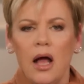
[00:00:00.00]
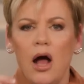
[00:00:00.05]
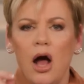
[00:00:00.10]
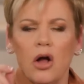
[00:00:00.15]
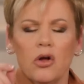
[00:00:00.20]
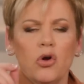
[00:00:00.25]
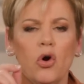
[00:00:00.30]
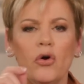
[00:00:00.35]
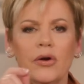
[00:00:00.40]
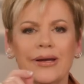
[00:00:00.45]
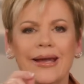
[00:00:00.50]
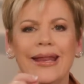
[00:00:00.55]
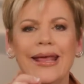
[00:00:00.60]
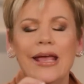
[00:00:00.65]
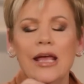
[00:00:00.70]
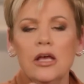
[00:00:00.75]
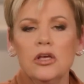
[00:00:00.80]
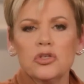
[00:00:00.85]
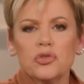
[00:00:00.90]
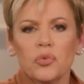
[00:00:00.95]
According to
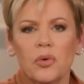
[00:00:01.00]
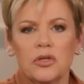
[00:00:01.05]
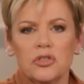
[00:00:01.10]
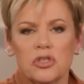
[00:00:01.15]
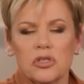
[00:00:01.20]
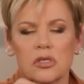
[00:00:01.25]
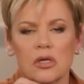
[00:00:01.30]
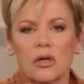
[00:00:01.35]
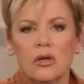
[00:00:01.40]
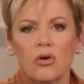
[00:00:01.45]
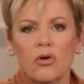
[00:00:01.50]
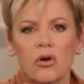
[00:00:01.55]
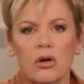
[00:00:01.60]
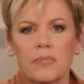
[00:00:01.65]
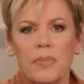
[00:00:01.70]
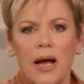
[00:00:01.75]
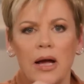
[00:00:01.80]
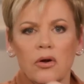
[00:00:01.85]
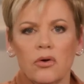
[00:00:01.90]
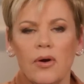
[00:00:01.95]
His riches and glory
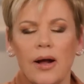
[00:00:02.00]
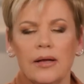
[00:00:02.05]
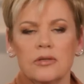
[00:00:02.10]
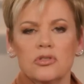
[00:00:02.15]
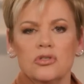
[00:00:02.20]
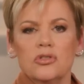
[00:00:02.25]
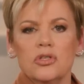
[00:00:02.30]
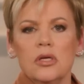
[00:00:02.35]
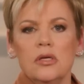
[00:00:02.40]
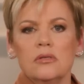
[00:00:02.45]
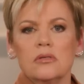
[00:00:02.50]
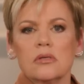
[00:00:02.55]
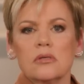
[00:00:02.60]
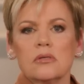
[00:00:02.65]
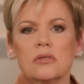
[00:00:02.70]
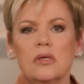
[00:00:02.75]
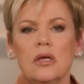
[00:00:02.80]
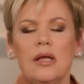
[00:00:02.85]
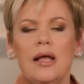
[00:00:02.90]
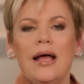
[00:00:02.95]
by Christ
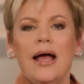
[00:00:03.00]
Jesus.